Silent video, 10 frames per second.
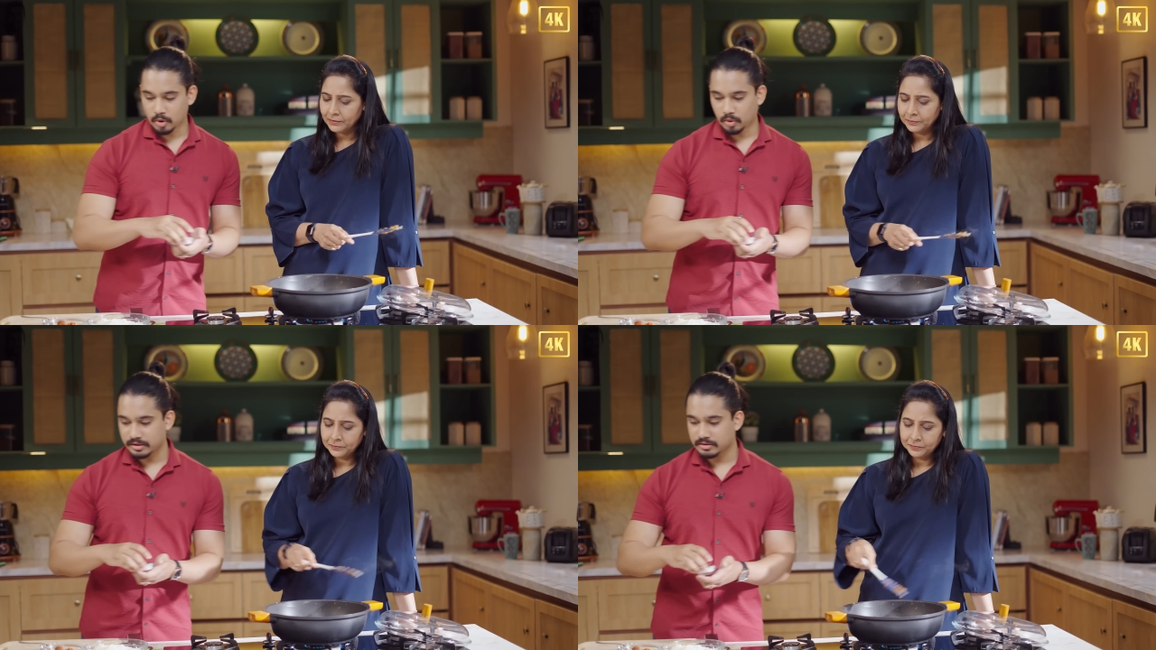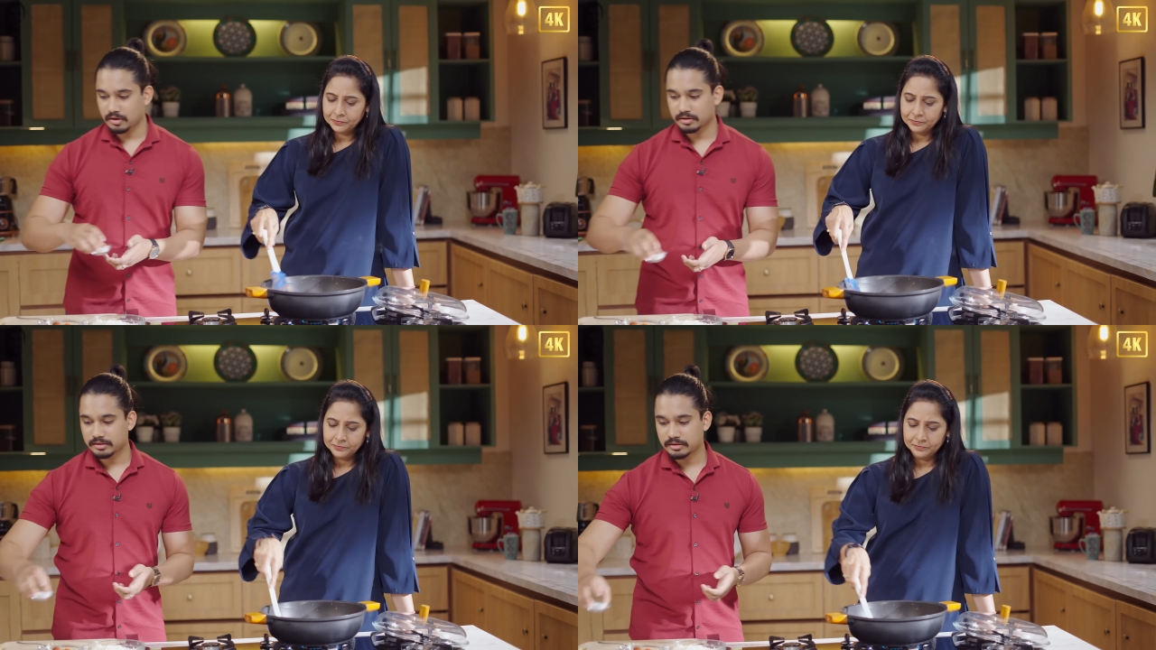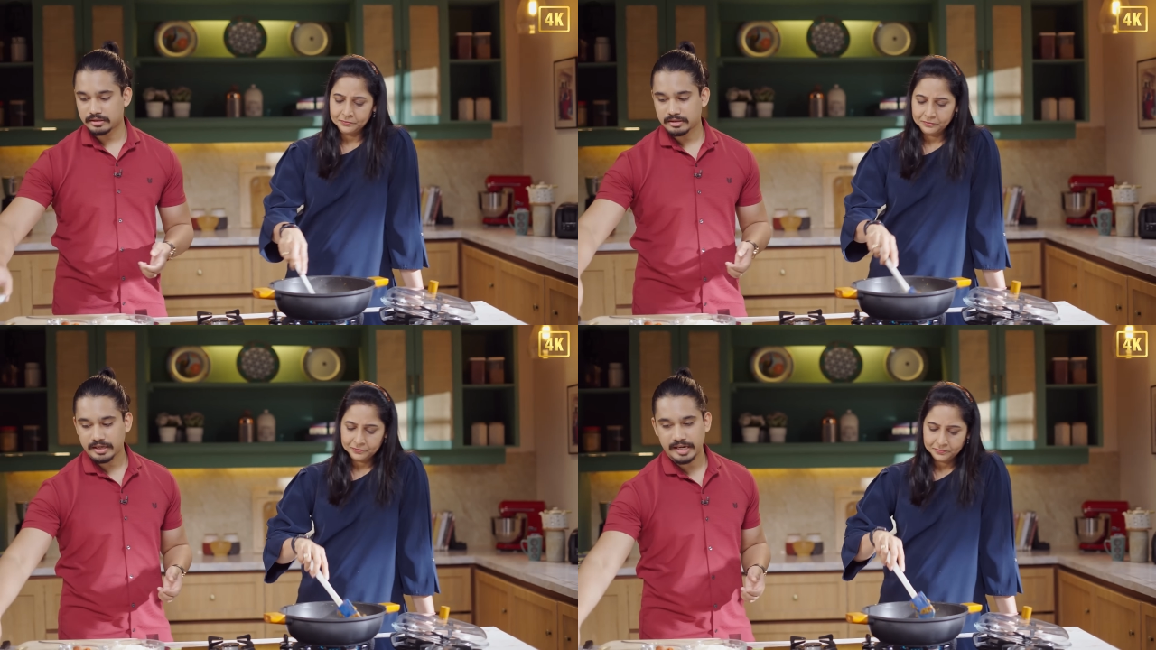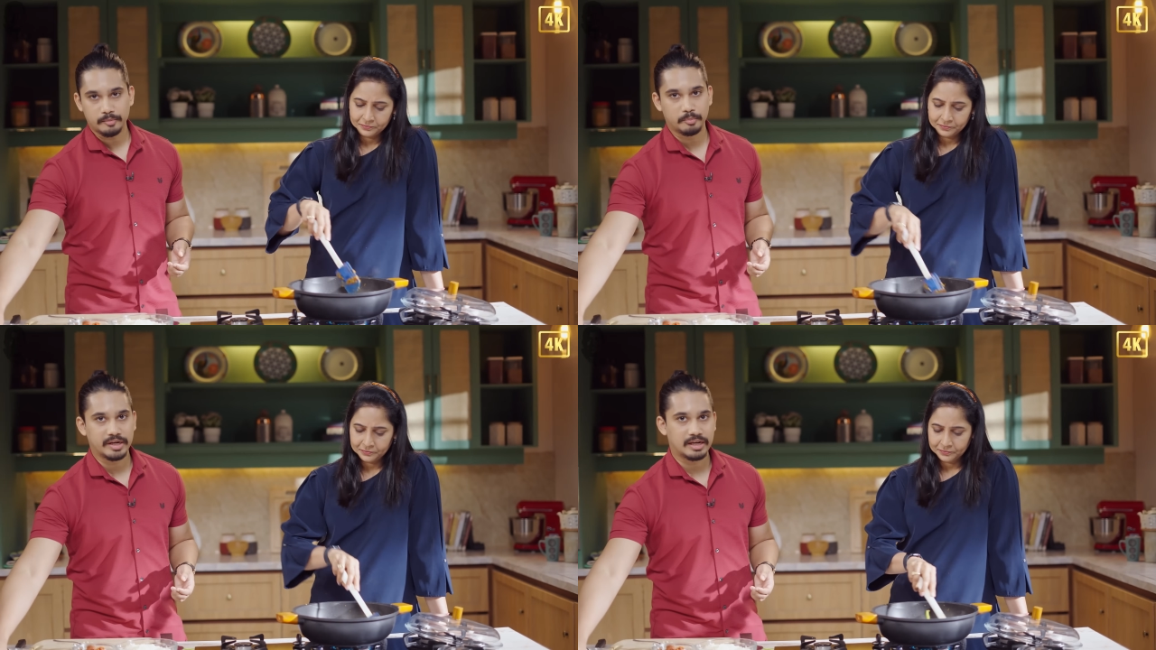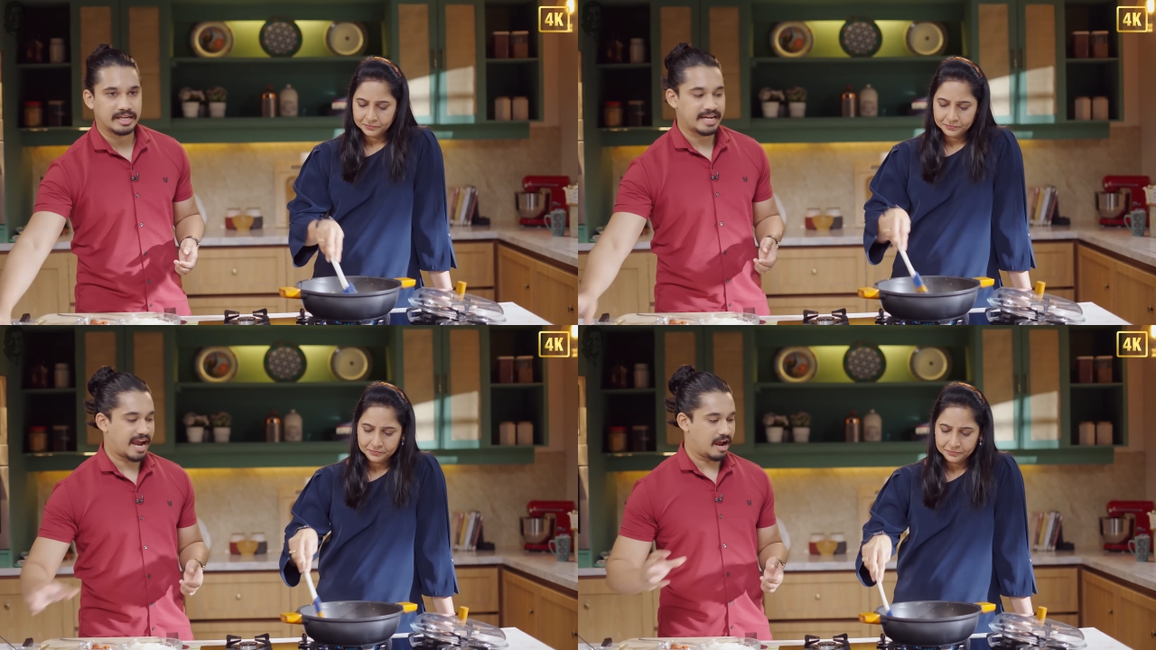Speaker 1: Goan sausages are
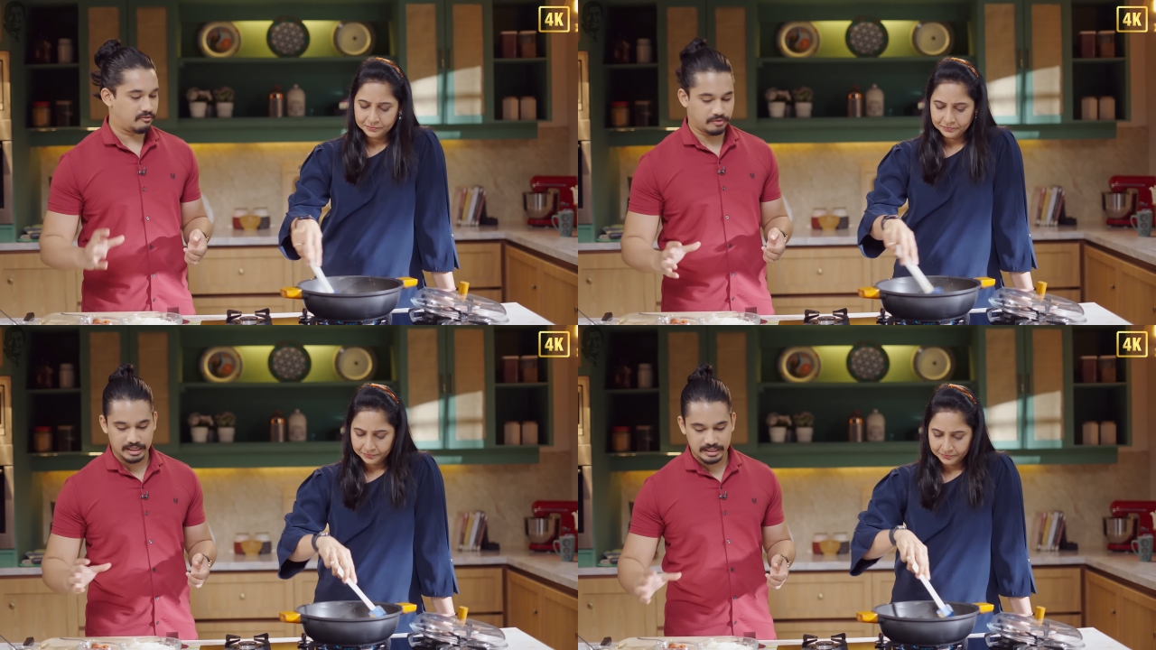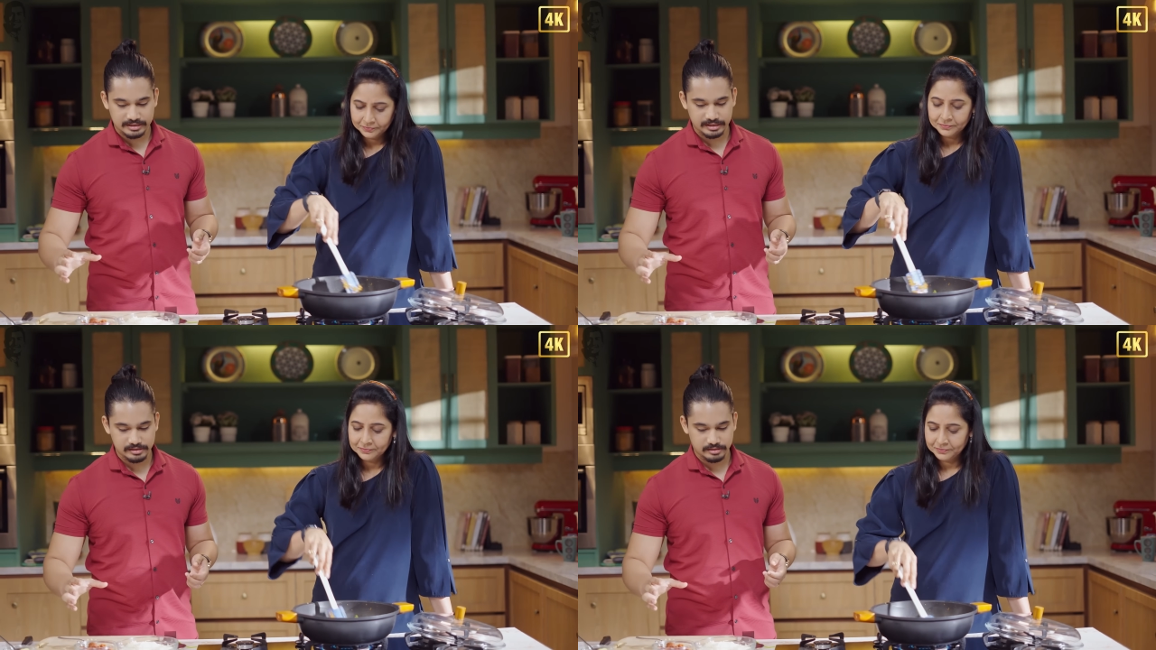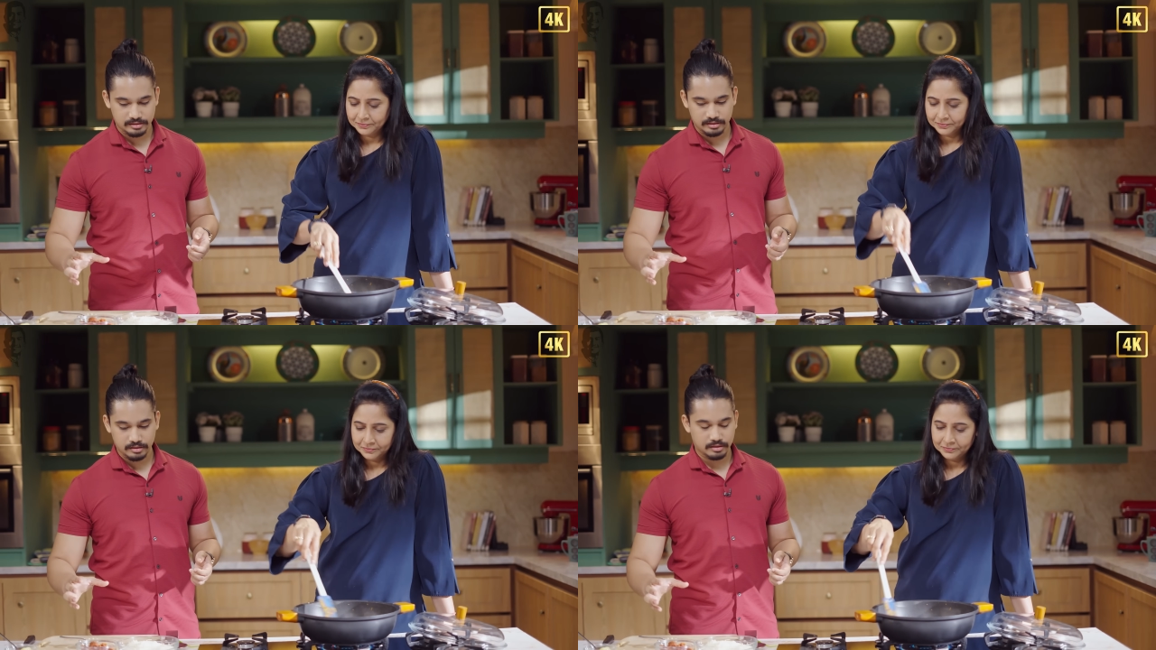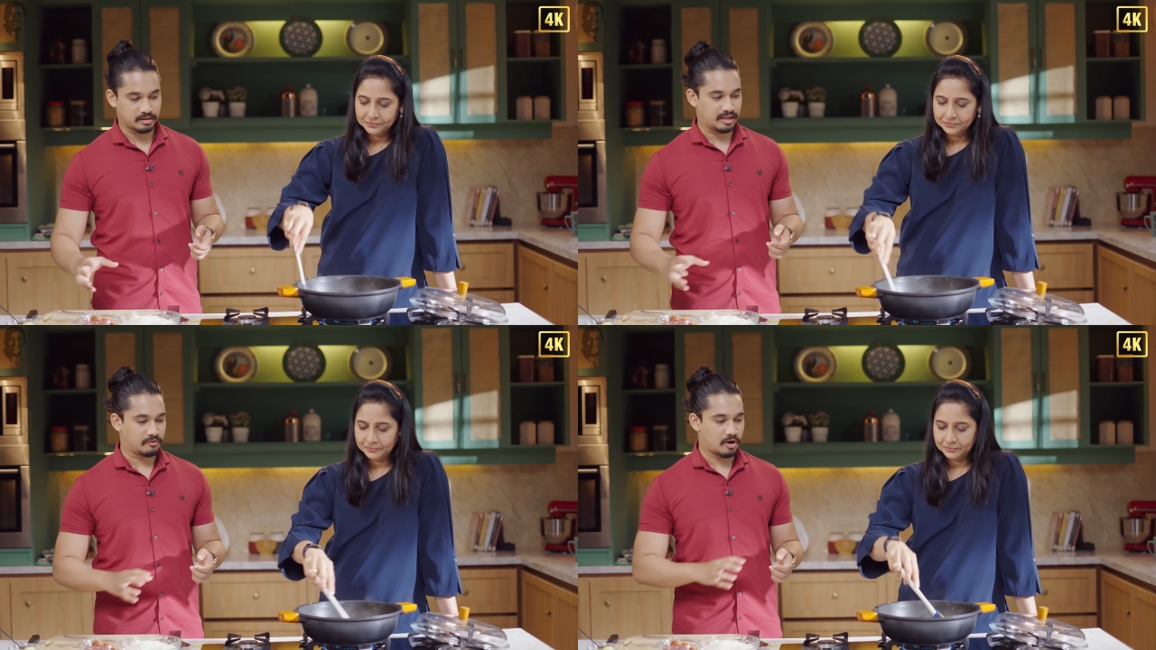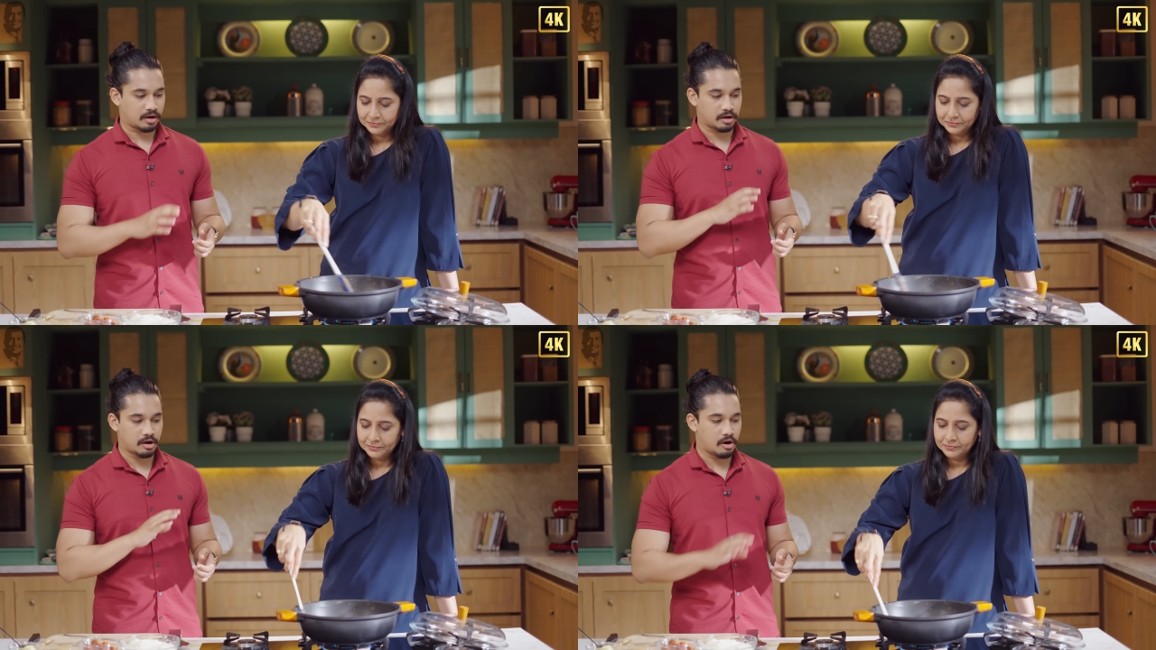typically heavily seasoned. Hmm. They've got a
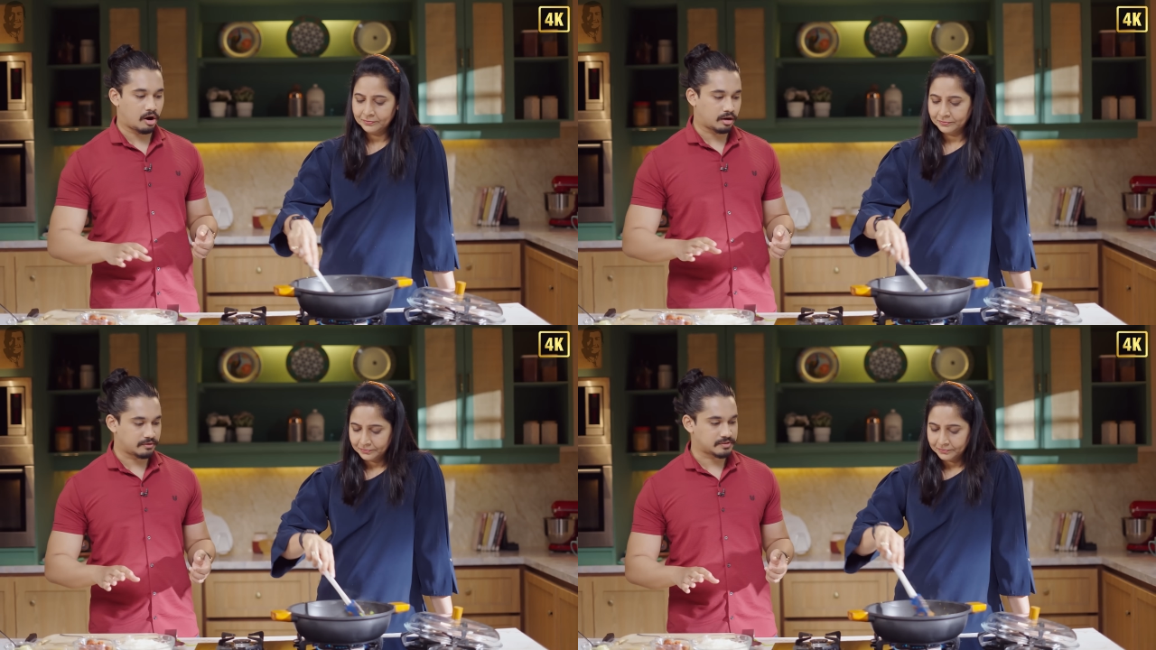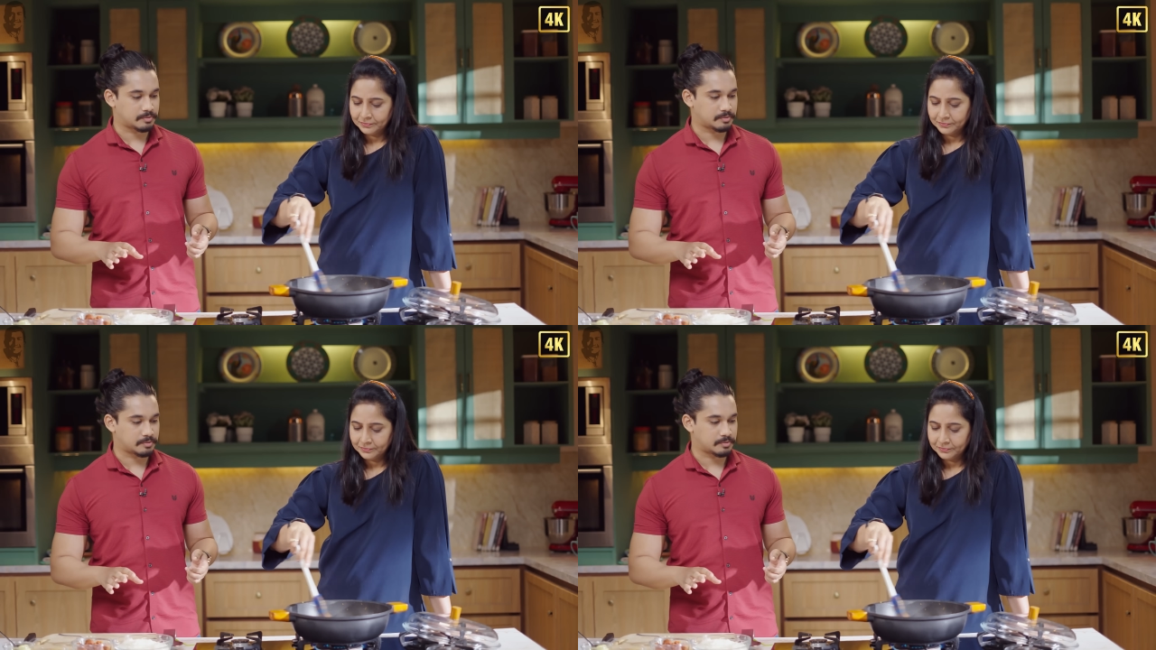lot of